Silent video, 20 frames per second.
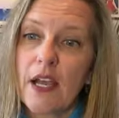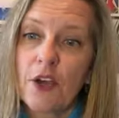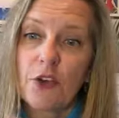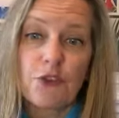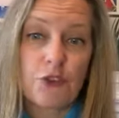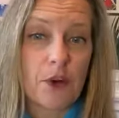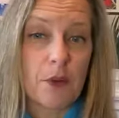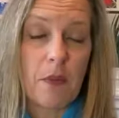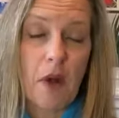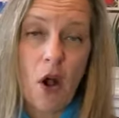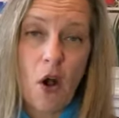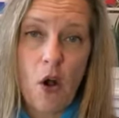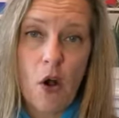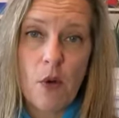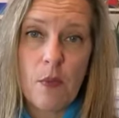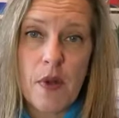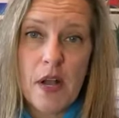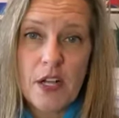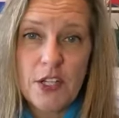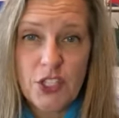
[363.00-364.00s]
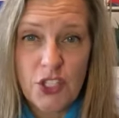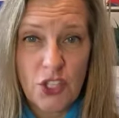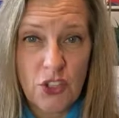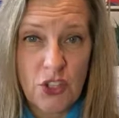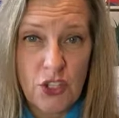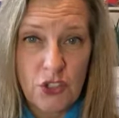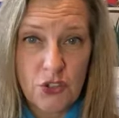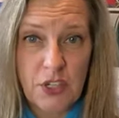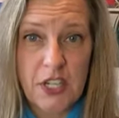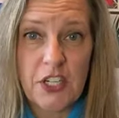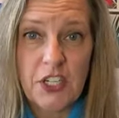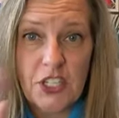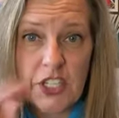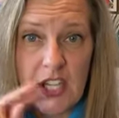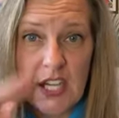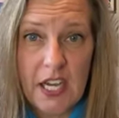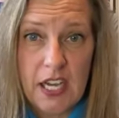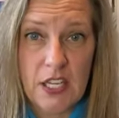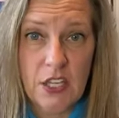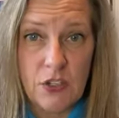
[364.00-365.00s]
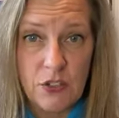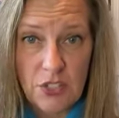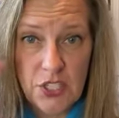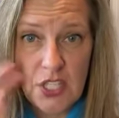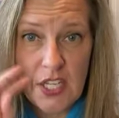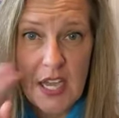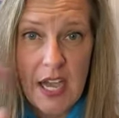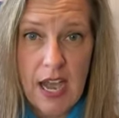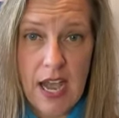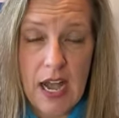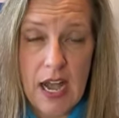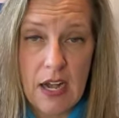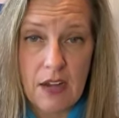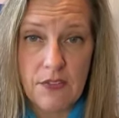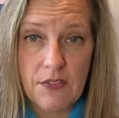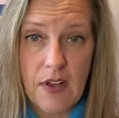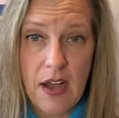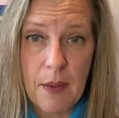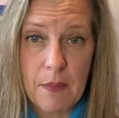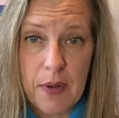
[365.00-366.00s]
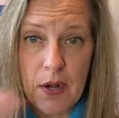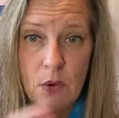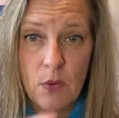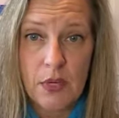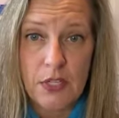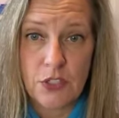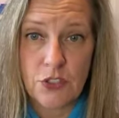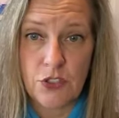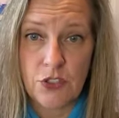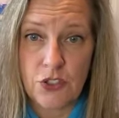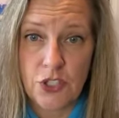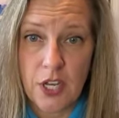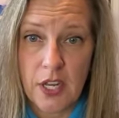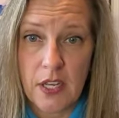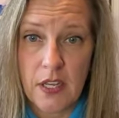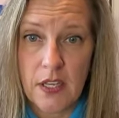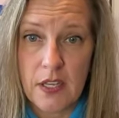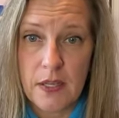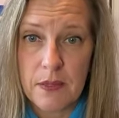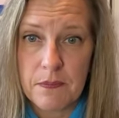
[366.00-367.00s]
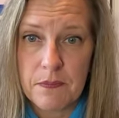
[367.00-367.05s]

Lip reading: from home, so the triggers that I used to have about when to drink